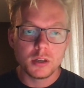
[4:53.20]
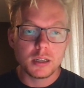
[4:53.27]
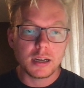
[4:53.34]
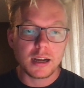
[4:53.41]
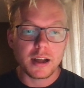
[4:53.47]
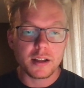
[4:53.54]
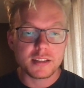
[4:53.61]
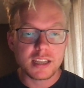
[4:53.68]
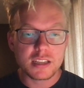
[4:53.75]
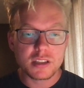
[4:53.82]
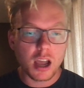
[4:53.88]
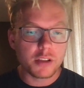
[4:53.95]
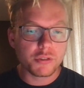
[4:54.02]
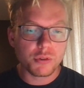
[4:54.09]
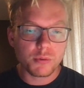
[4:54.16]
Uh,
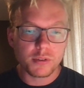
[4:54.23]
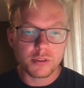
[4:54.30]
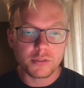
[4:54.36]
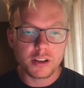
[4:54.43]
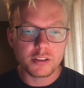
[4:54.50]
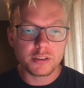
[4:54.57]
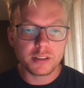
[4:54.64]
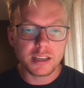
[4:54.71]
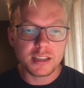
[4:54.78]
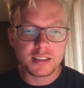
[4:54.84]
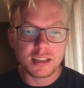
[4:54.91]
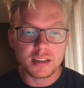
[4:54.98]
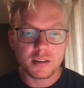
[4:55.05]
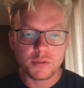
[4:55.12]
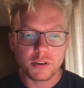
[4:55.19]
testosterone was originally
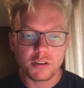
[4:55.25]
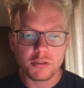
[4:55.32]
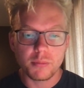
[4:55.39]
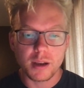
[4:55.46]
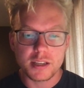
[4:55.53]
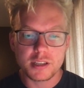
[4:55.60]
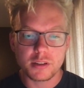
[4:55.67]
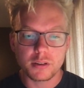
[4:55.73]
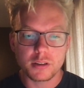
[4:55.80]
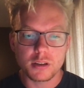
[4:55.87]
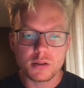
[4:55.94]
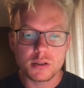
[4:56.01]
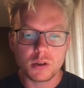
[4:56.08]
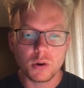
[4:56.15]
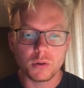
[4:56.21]
intended for intramuscular
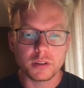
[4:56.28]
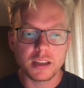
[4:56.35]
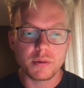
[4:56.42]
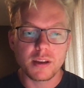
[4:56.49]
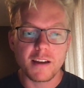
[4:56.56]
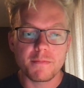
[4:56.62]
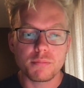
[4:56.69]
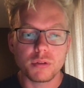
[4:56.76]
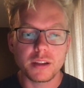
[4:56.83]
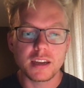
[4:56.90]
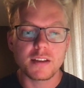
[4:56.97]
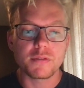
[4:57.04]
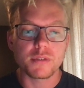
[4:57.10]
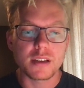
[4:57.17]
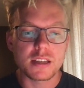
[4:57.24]
use only, and we have
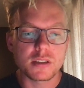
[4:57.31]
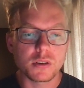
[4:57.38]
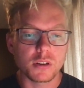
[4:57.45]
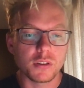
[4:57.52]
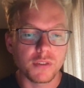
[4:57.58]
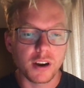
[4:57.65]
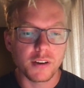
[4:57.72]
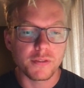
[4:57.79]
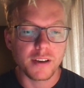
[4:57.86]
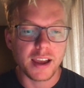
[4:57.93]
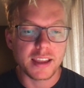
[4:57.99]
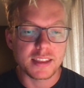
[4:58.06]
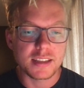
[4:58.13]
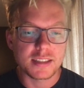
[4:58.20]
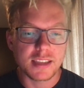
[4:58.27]
plenty of research
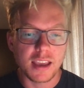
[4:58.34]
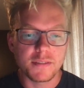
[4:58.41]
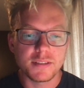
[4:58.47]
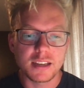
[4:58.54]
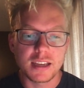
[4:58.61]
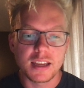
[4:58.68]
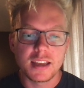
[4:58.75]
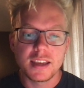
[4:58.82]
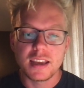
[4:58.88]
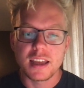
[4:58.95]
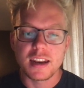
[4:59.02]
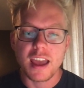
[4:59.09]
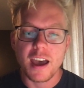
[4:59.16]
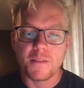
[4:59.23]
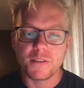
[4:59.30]
verifying the safety
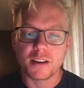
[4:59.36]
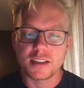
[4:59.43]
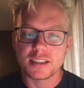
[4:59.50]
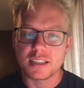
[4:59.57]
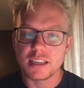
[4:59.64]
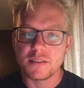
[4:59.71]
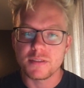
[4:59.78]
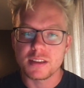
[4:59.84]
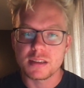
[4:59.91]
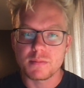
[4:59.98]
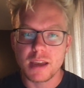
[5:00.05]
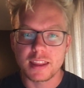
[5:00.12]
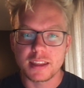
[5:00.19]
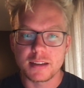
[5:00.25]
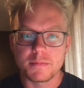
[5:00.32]
and efficacy of this
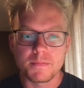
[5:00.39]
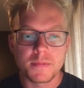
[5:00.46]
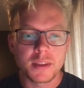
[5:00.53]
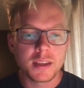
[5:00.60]
method.